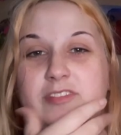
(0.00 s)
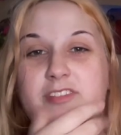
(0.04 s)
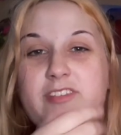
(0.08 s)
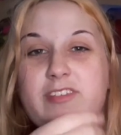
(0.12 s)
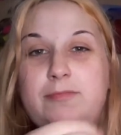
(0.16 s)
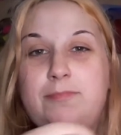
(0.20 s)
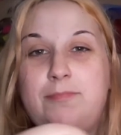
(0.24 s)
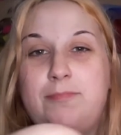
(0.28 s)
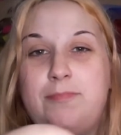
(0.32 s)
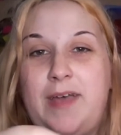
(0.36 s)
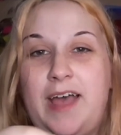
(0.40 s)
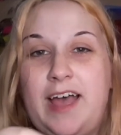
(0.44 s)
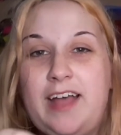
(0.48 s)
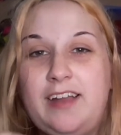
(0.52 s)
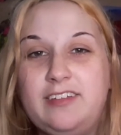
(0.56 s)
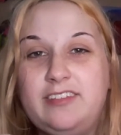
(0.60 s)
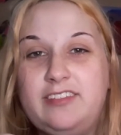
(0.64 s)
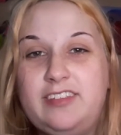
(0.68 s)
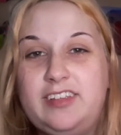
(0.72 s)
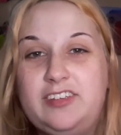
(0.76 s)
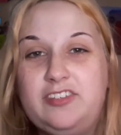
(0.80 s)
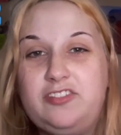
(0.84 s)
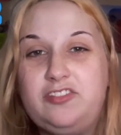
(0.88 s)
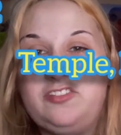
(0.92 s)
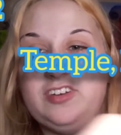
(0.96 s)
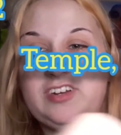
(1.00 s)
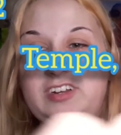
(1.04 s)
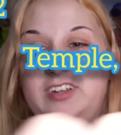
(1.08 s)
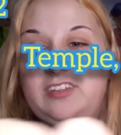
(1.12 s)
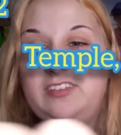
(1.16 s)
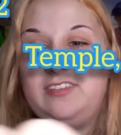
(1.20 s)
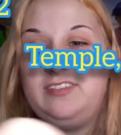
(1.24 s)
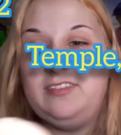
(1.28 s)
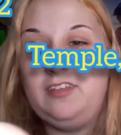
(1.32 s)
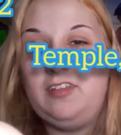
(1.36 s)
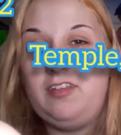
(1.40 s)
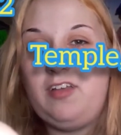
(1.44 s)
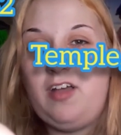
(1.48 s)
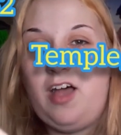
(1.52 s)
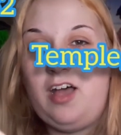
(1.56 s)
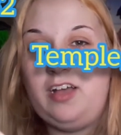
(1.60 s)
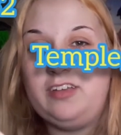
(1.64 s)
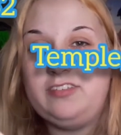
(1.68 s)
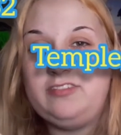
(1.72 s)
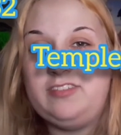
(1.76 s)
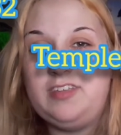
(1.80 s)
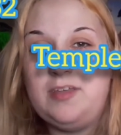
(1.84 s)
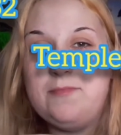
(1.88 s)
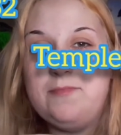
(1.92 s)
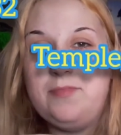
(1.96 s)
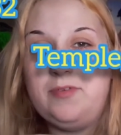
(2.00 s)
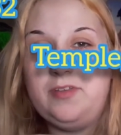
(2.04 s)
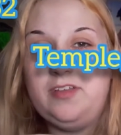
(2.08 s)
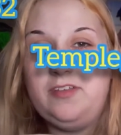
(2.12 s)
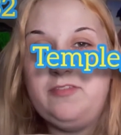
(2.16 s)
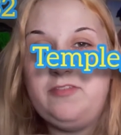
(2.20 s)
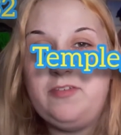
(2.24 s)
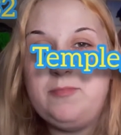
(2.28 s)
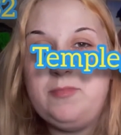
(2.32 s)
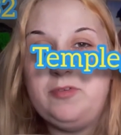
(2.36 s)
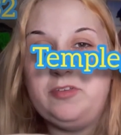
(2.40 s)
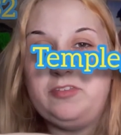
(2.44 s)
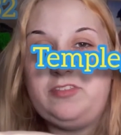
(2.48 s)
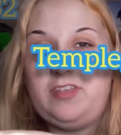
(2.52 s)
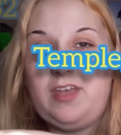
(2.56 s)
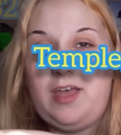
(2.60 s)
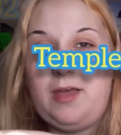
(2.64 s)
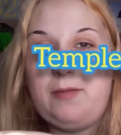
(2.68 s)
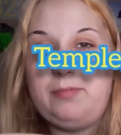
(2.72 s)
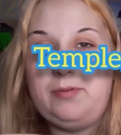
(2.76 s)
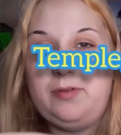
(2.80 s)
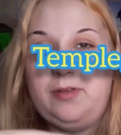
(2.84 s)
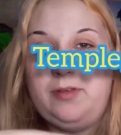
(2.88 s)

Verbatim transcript: as bad as history is the lost temple of Imhotep.